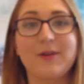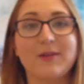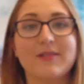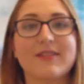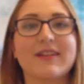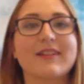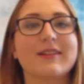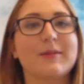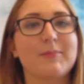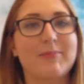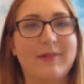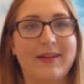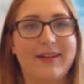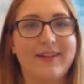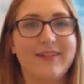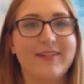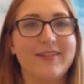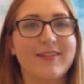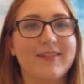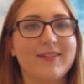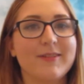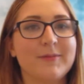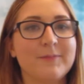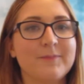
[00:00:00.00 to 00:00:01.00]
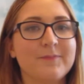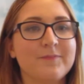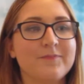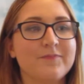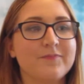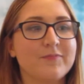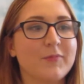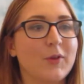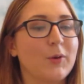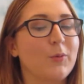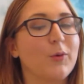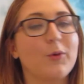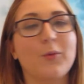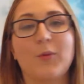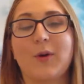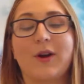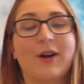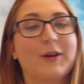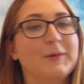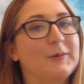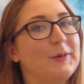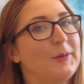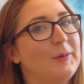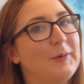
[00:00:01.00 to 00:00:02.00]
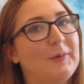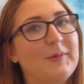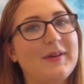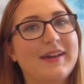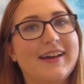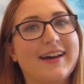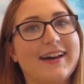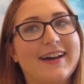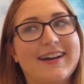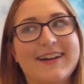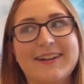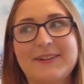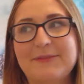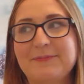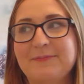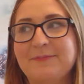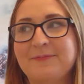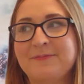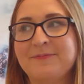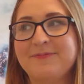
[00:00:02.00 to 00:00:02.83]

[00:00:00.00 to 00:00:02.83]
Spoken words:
it's not the best. We're working with what we got.